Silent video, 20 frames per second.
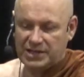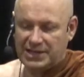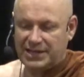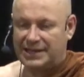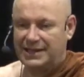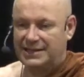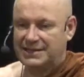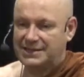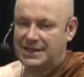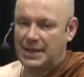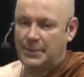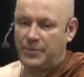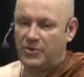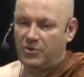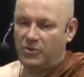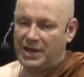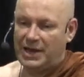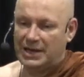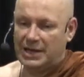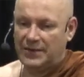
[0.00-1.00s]
he gets
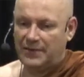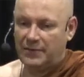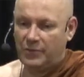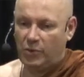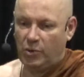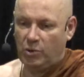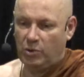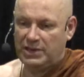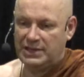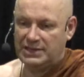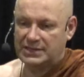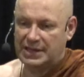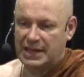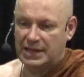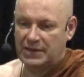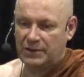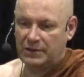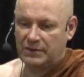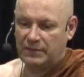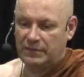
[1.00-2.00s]
separated from all his
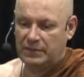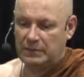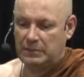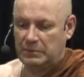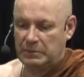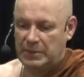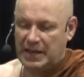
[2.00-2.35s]
kind of uh,